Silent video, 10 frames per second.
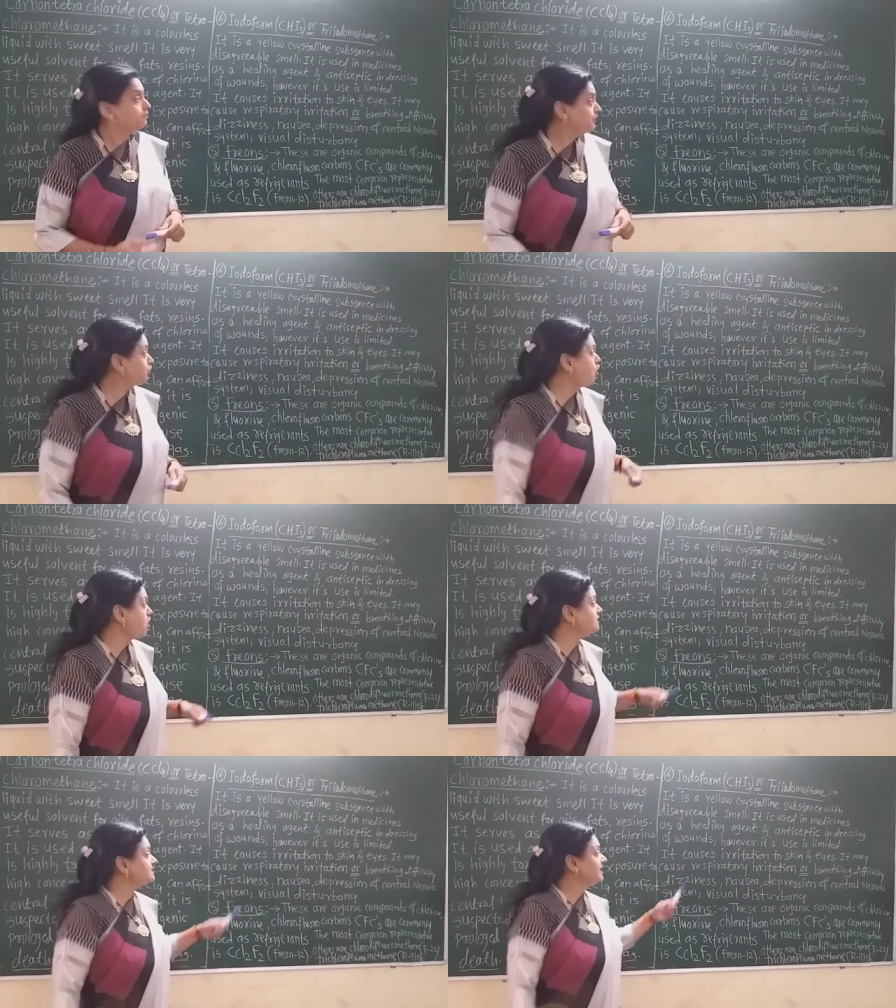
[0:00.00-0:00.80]

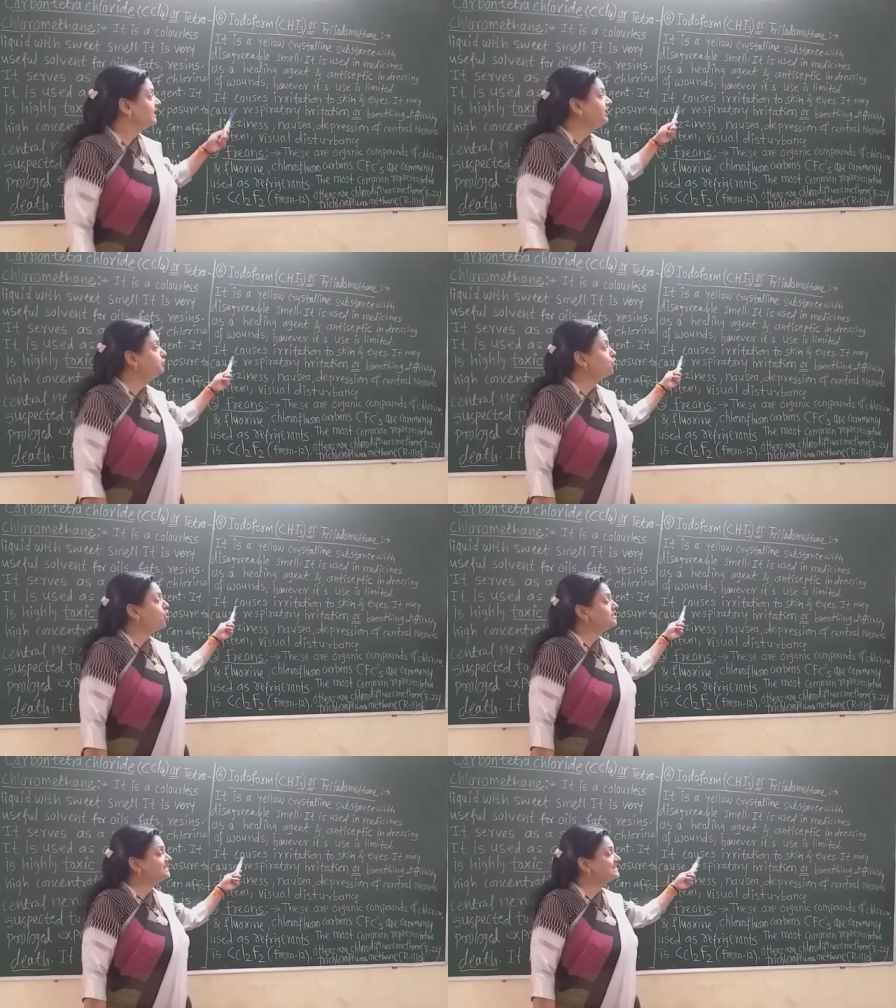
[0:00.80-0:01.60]
because it
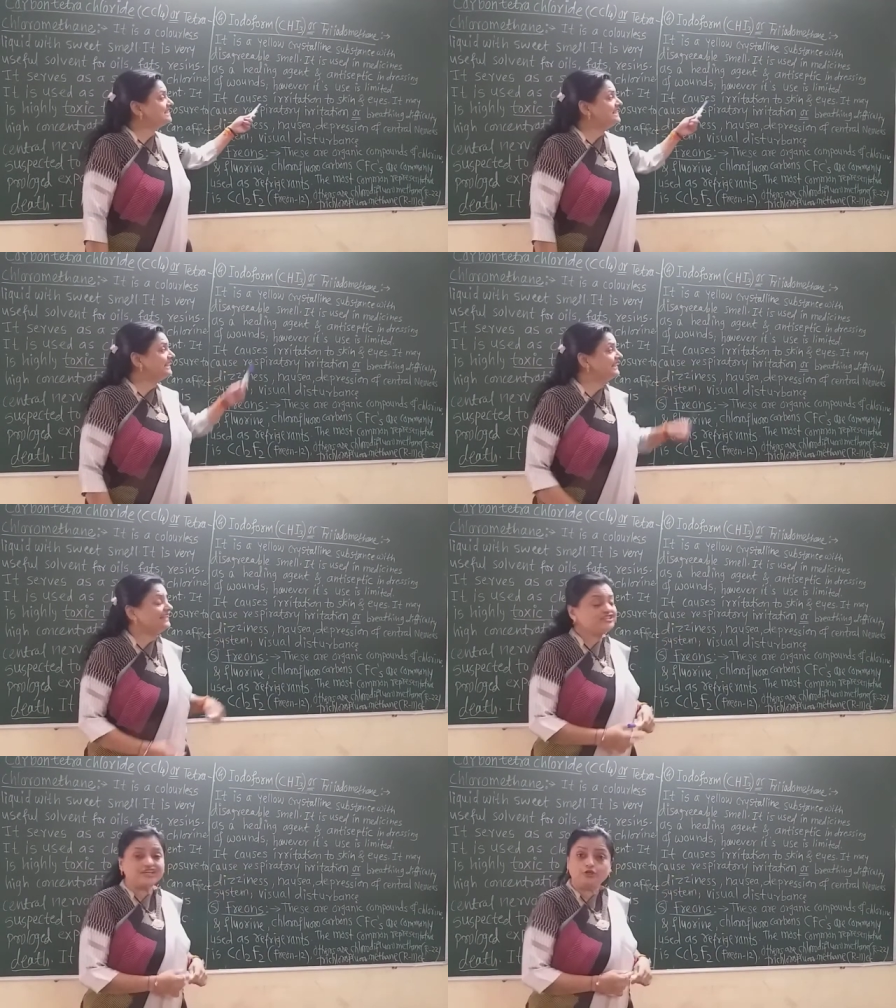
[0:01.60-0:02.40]
causes
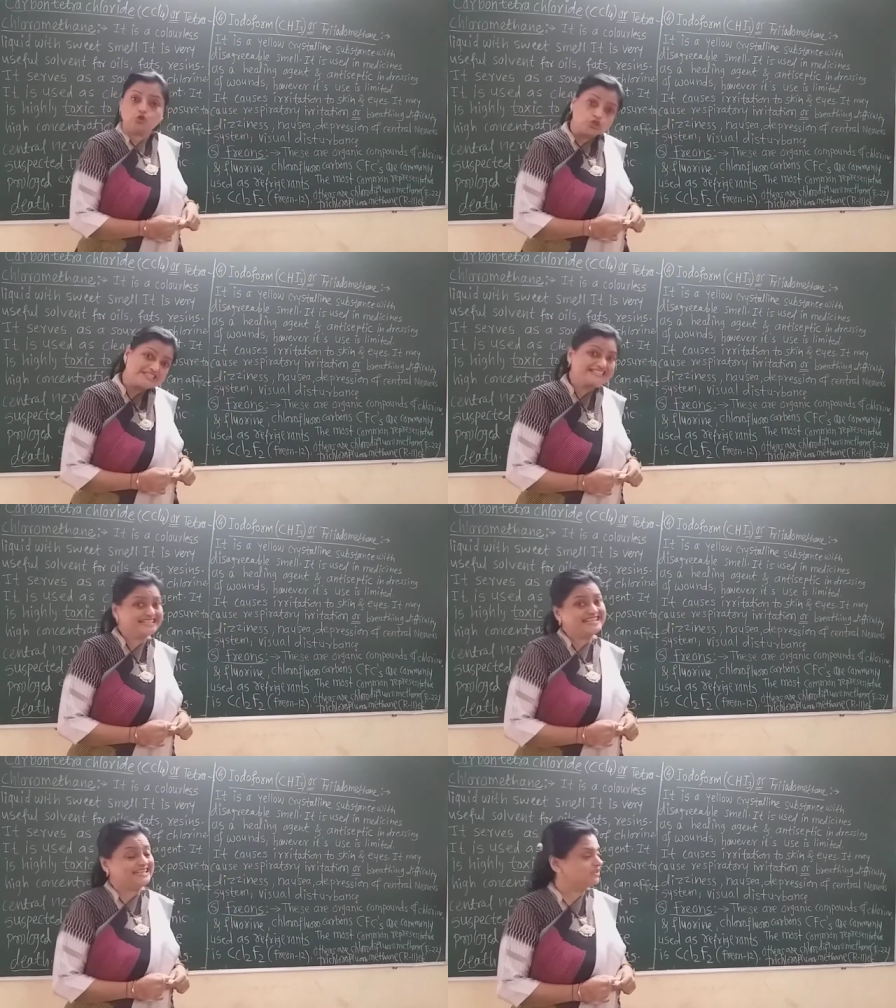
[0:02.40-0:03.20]
irritation to
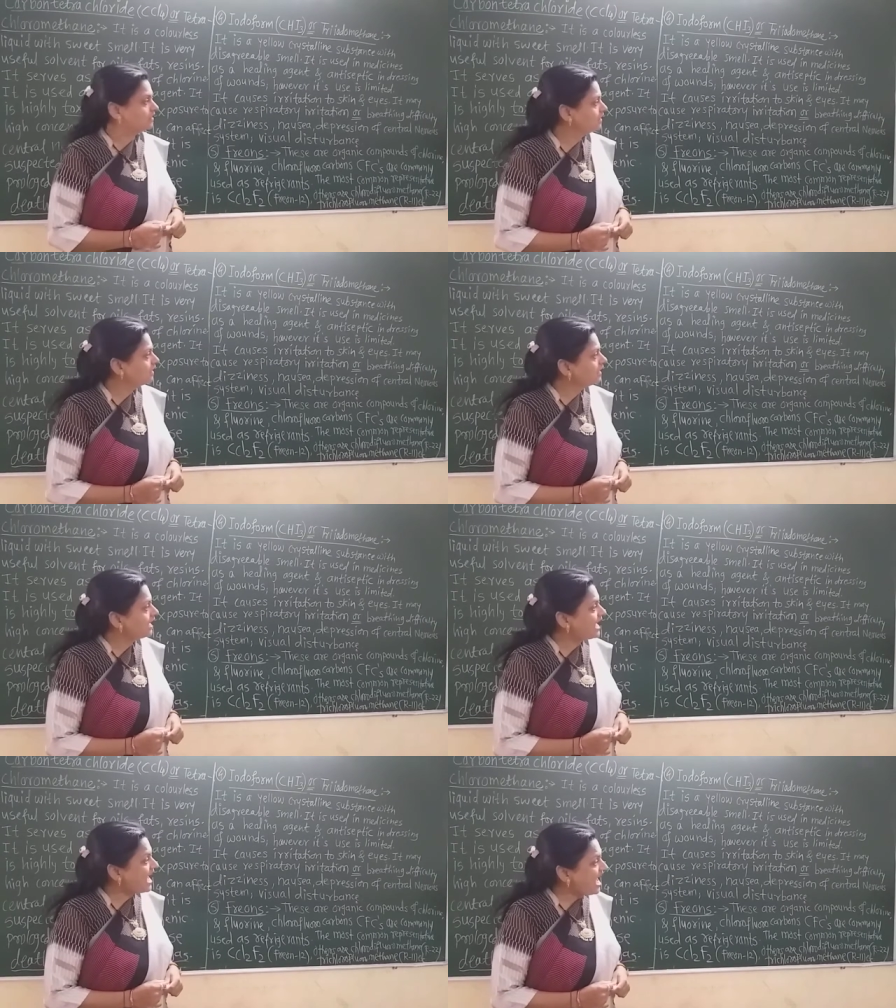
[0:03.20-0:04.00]
skin
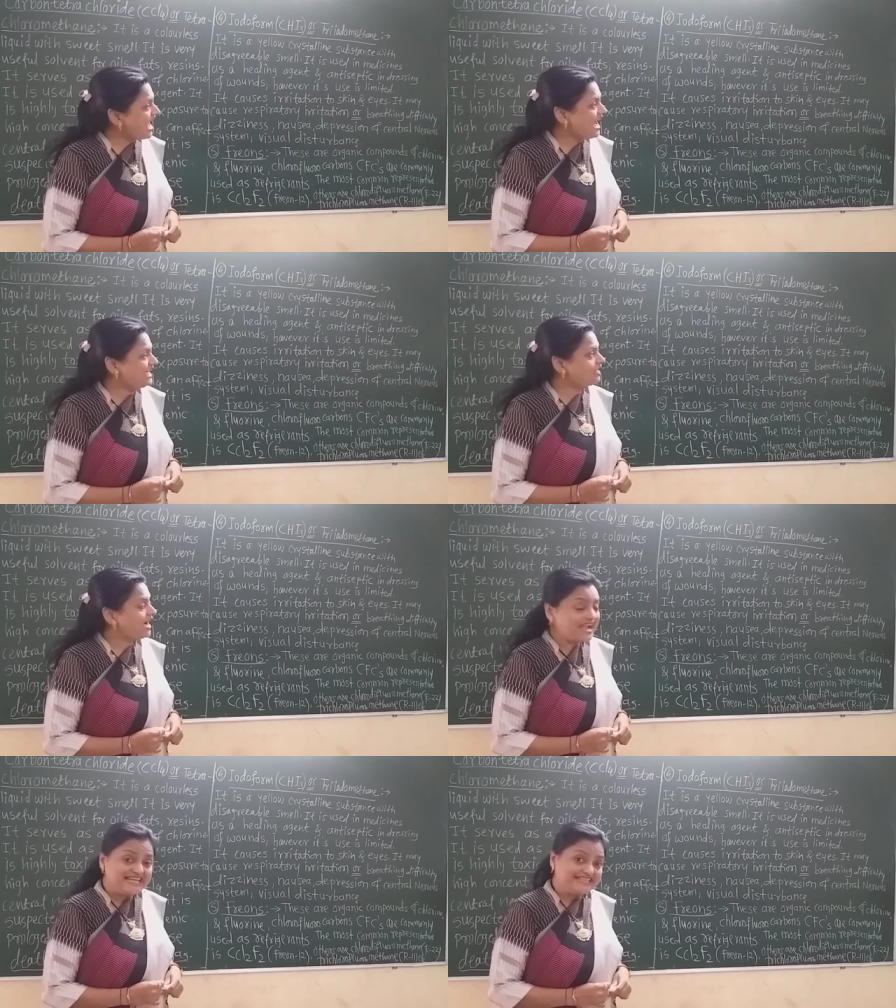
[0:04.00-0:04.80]
and
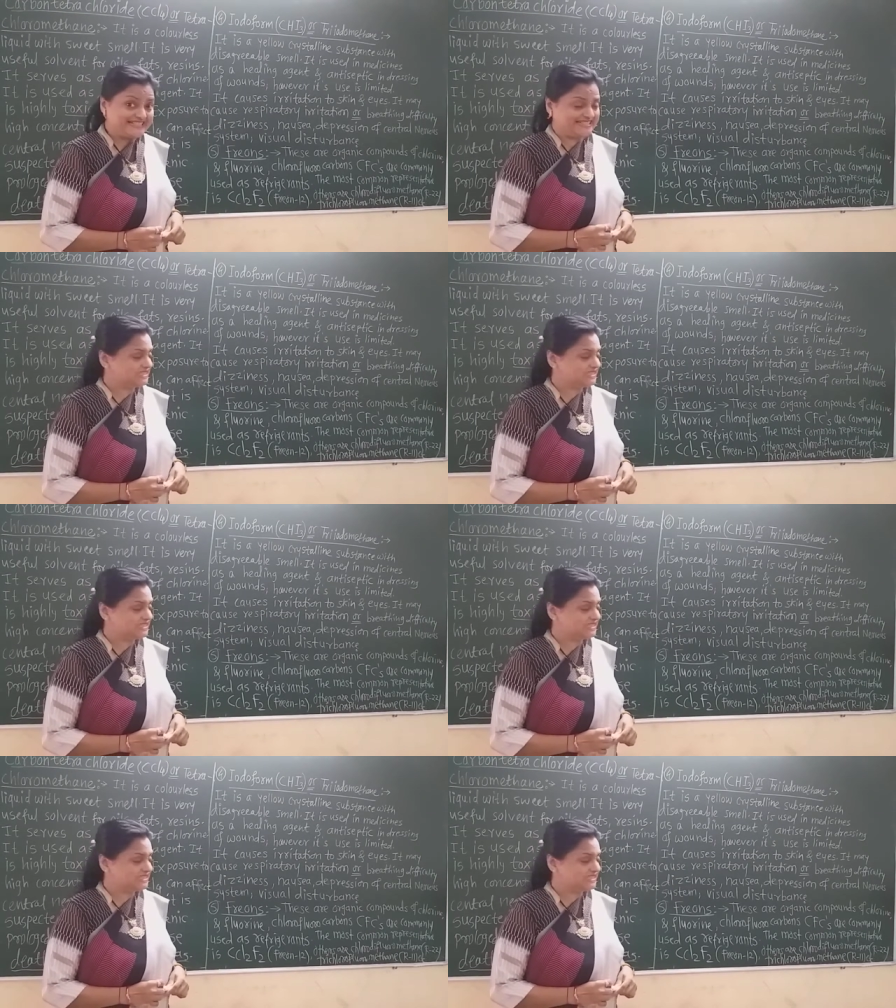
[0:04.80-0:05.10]
eyes.